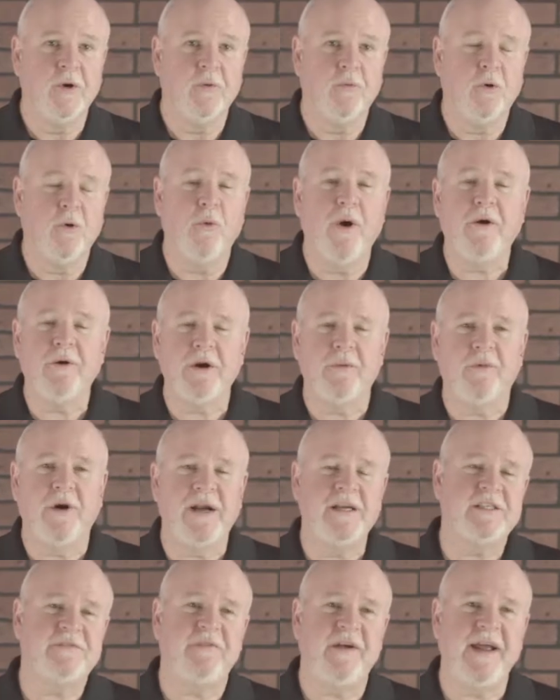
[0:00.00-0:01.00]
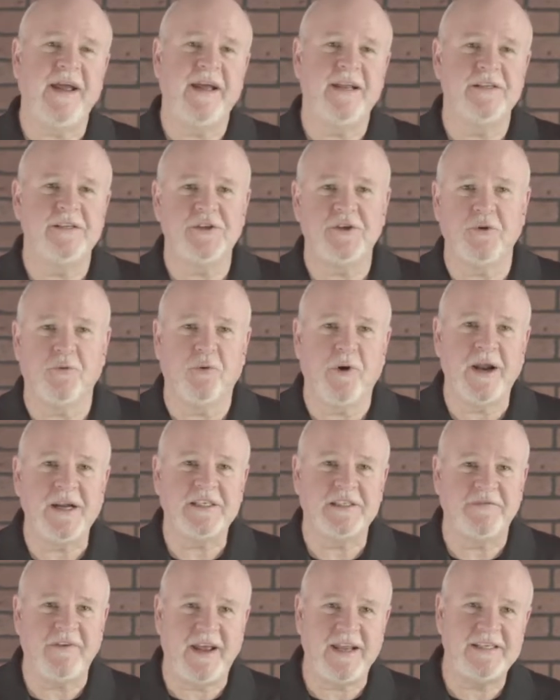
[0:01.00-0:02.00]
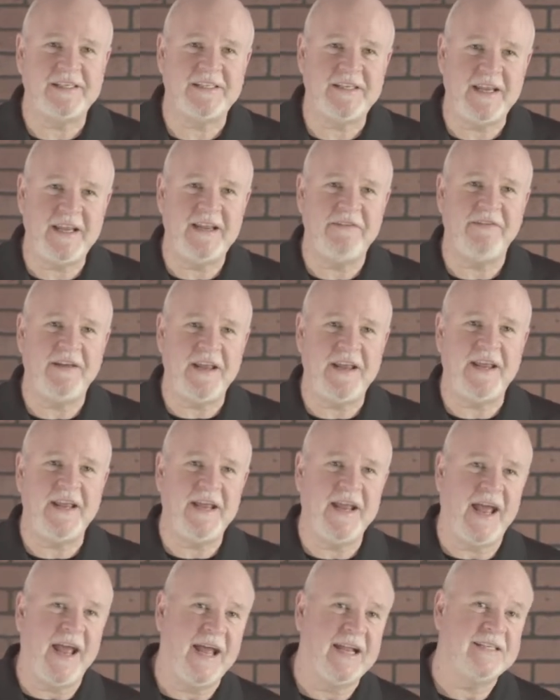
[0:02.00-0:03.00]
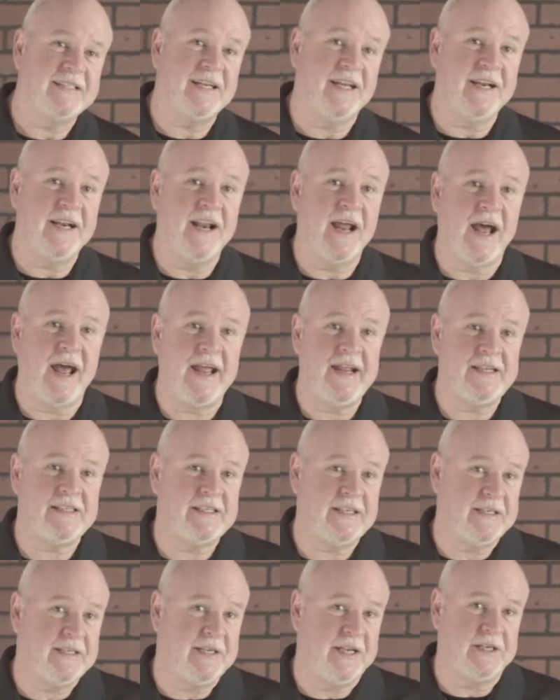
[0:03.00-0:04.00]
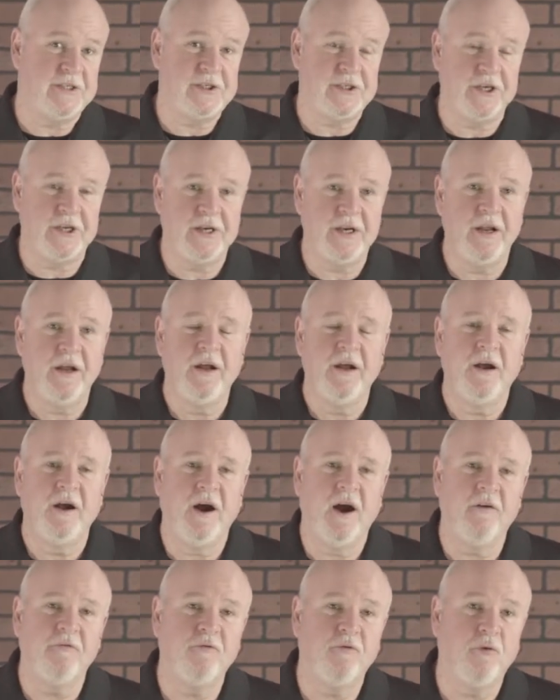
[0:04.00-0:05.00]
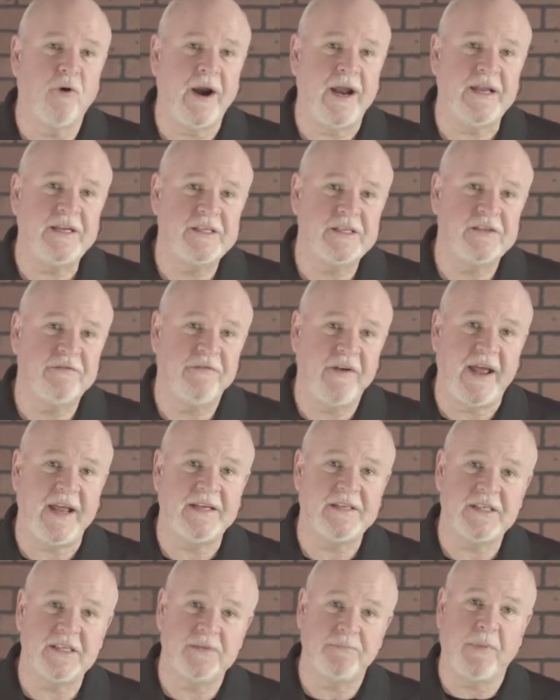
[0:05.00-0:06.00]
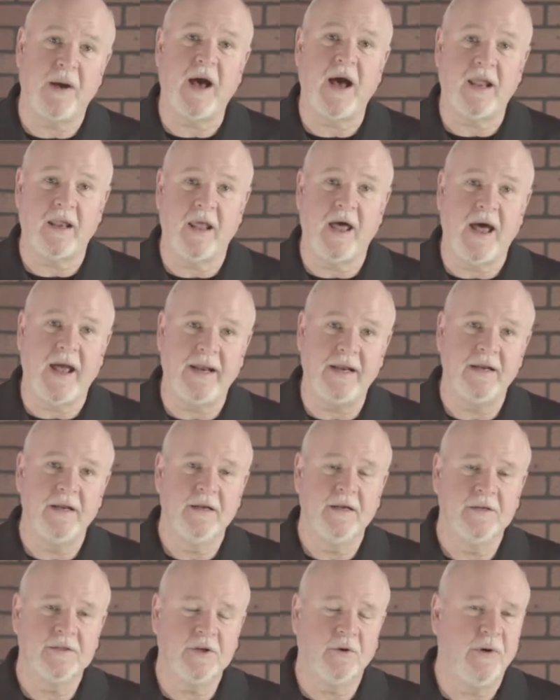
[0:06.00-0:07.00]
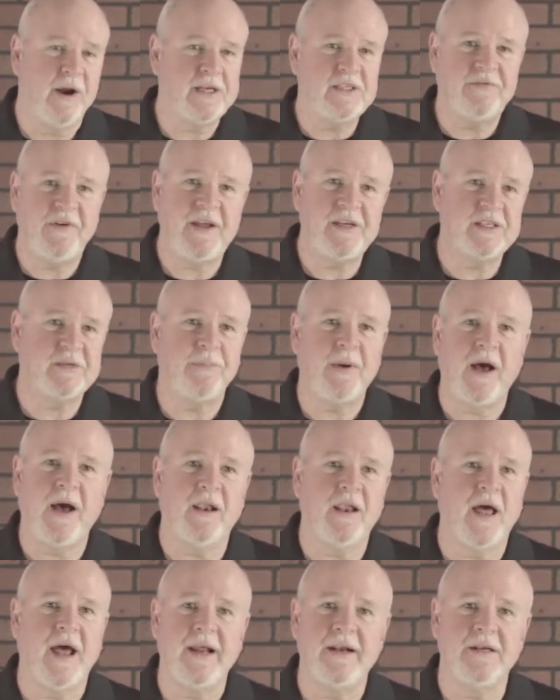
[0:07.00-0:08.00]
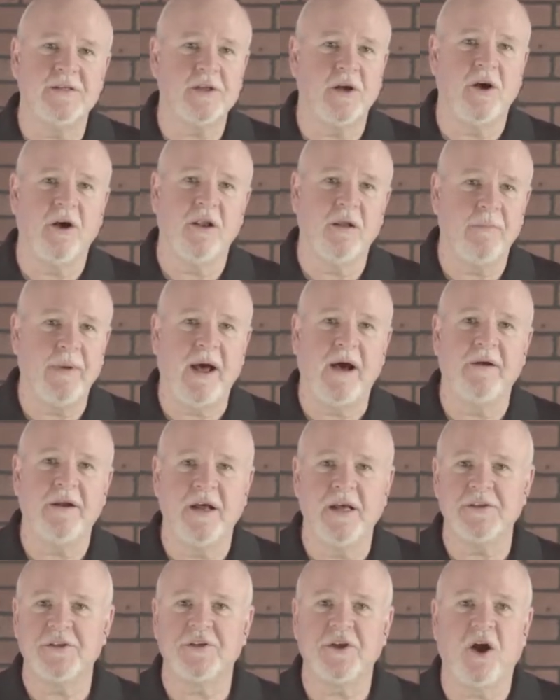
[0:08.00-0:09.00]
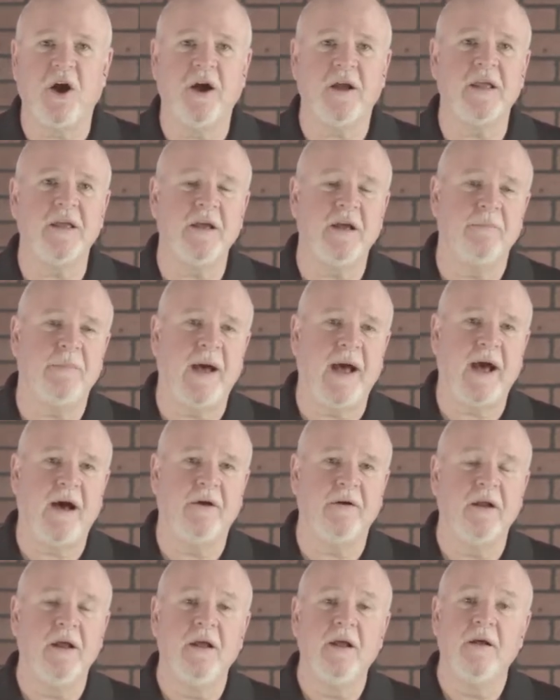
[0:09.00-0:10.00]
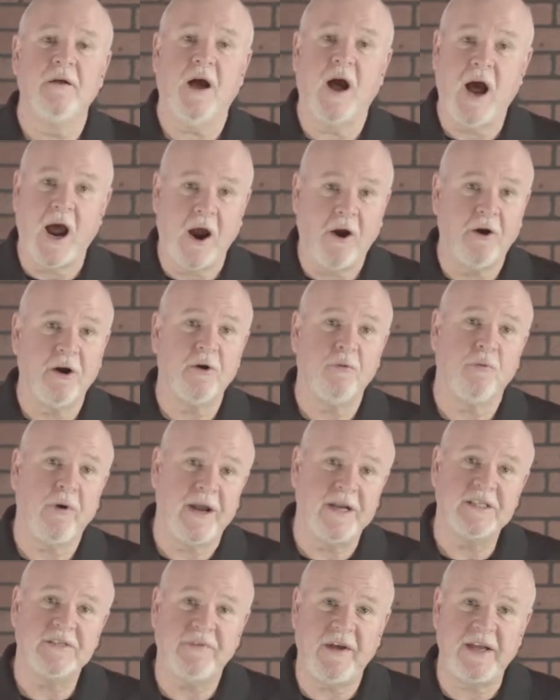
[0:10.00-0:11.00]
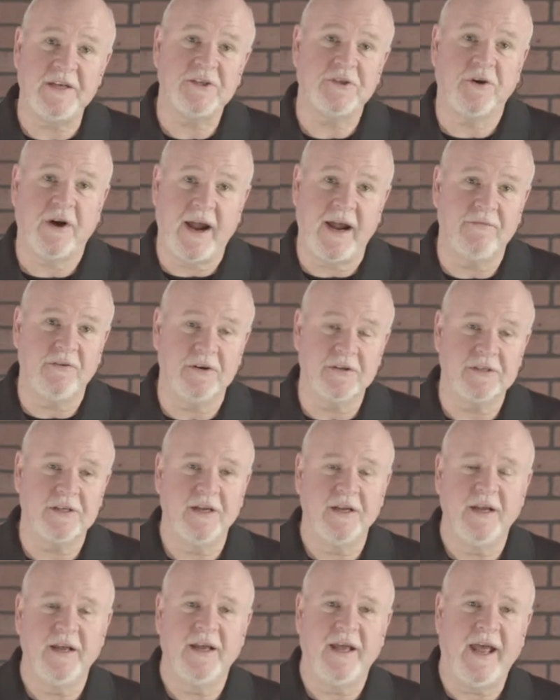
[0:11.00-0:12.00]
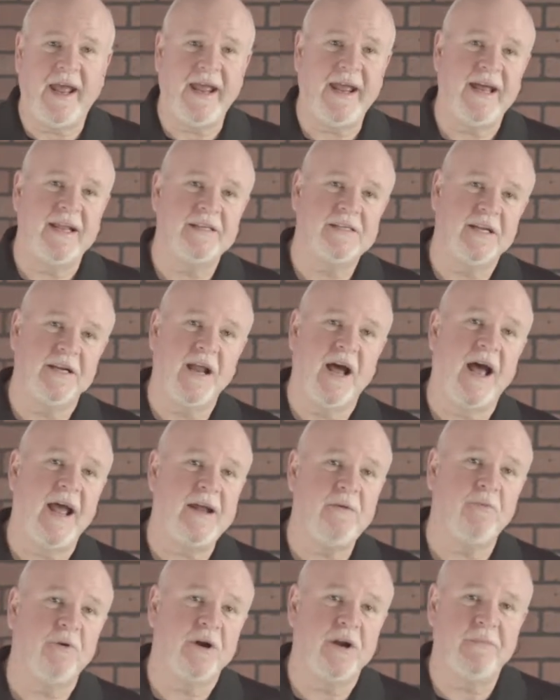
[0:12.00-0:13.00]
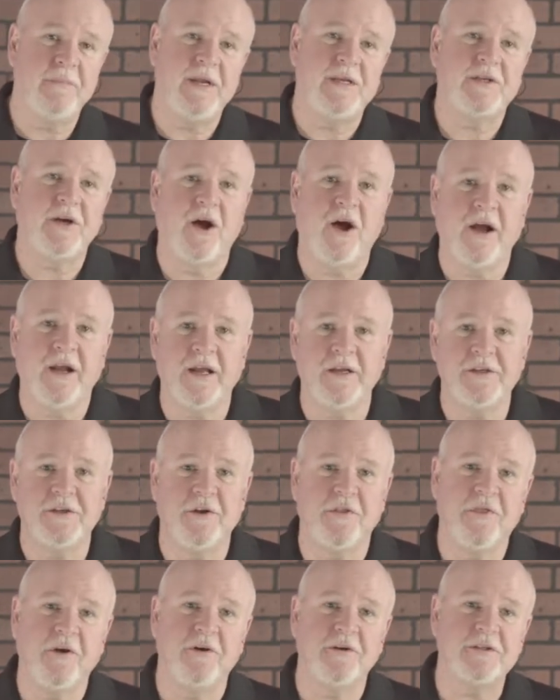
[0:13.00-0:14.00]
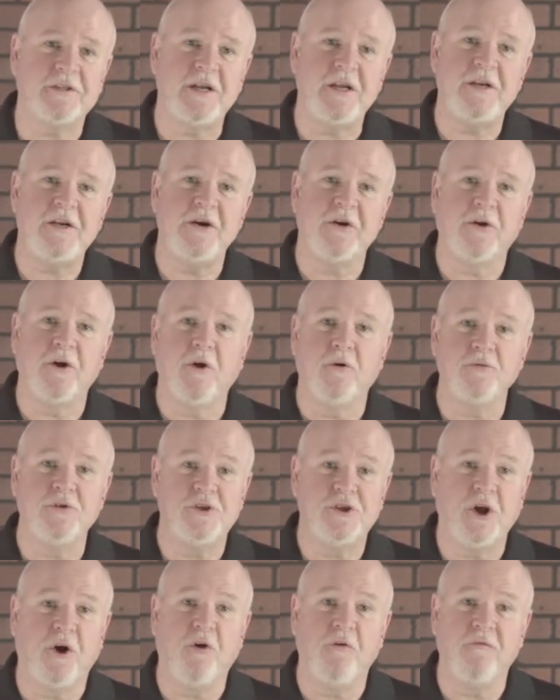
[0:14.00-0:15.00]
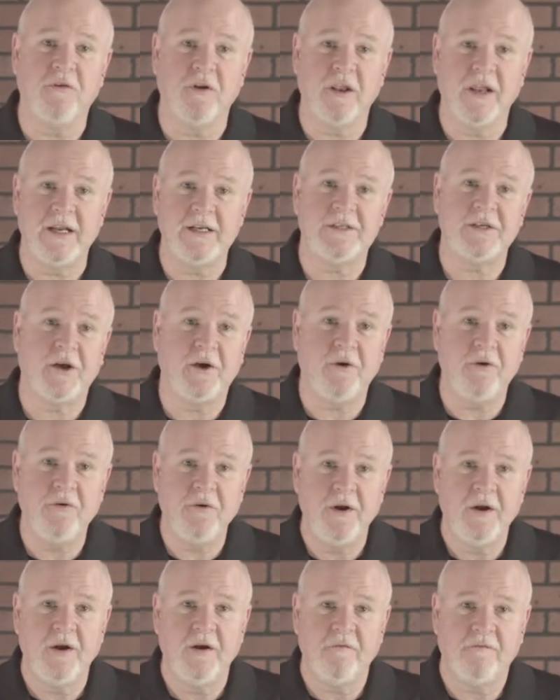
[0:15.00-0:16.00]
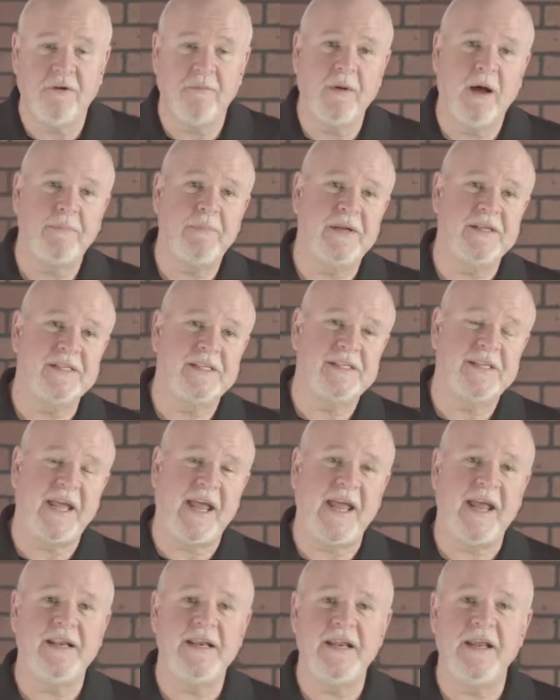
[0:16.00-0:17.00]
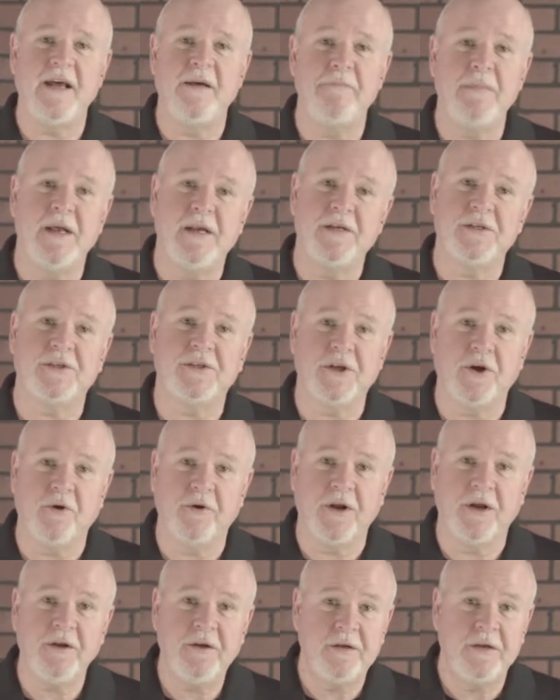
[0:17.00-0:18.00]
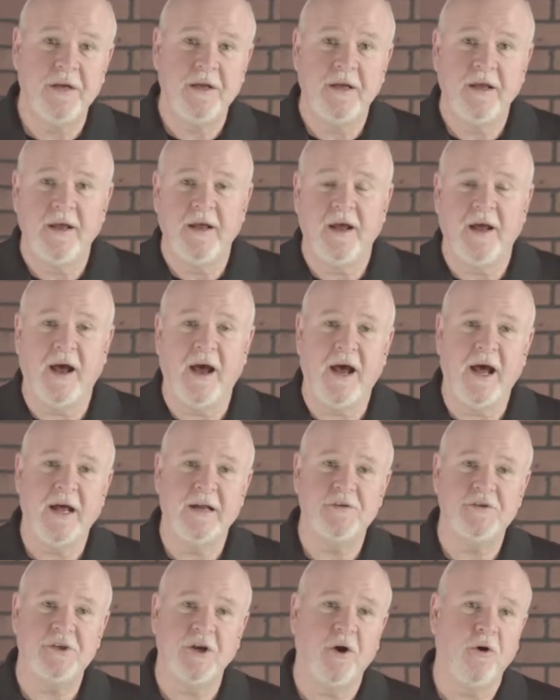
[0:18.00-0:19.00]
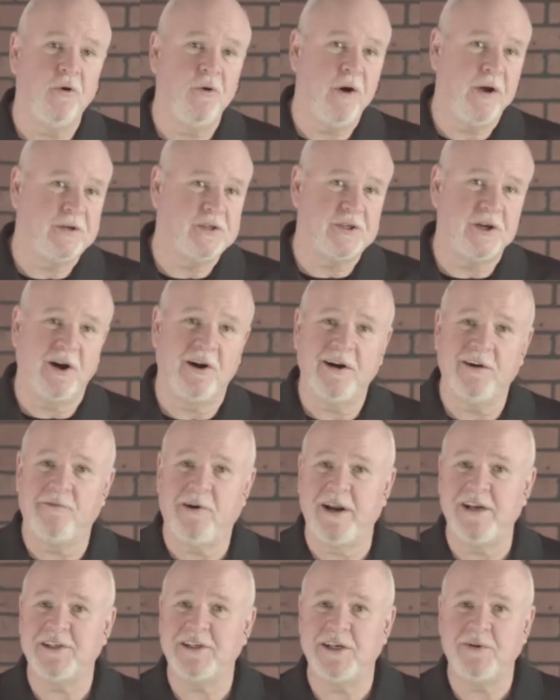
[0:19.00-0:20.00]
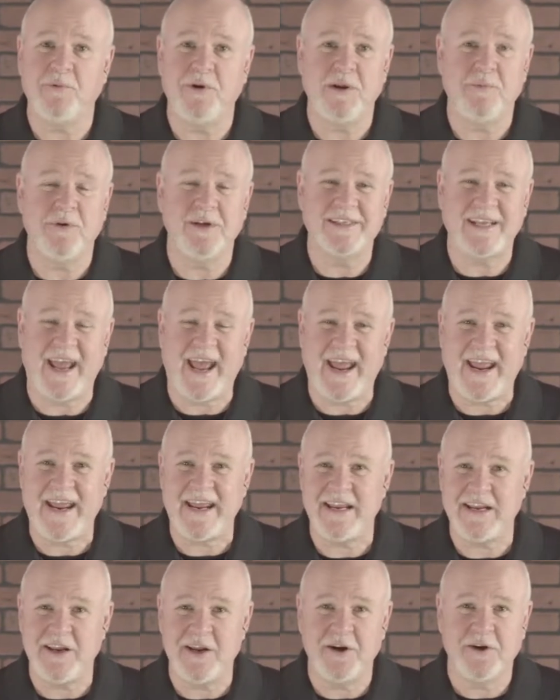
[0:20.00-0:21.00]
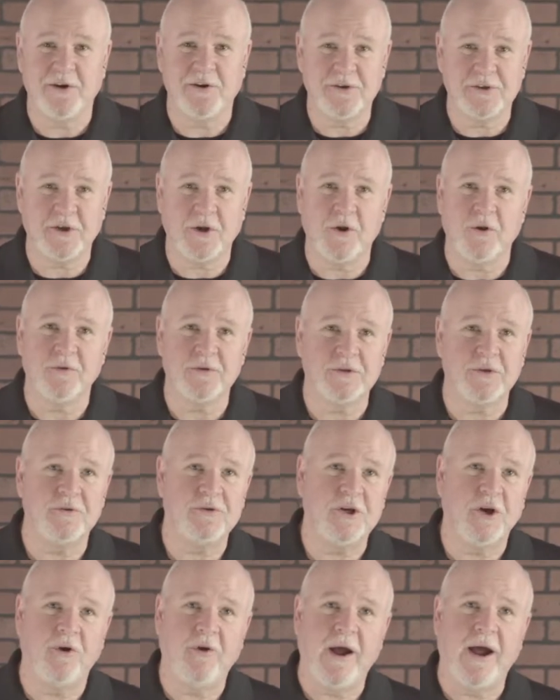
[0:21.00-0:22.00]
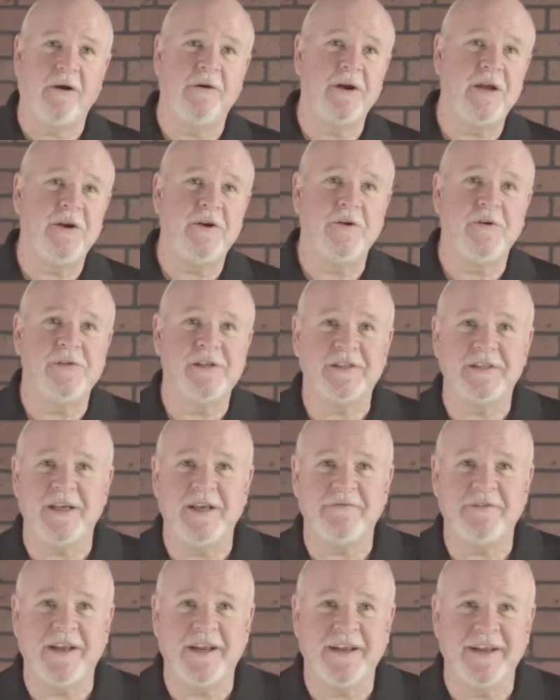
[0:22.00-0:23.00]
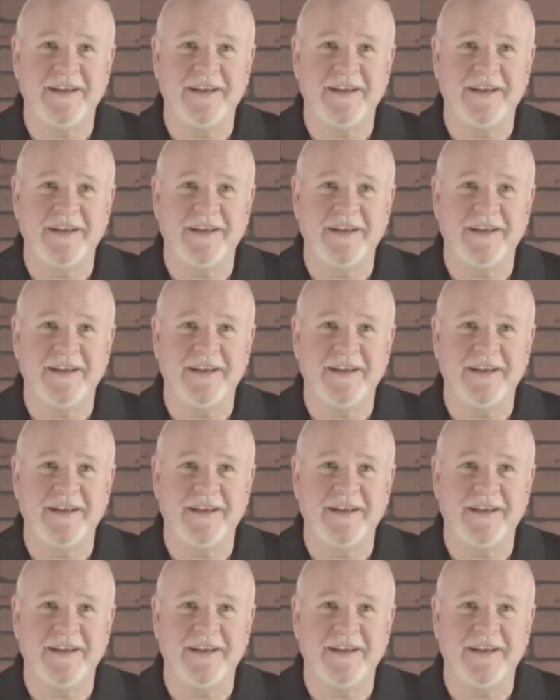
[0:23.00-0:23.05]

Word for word: Well, welcome, race fans, to Race Face TV and tonight's edition of Race Face Spotlight. So, Race Face Spotlight is all about us talking about our race face drivers. And tonight we're going to be talking to 13 year old Joe Valento from up in Scandia, Minnesota. Uh, Joe started racing when he was eight years old. So, Joe, how are you doing this evening?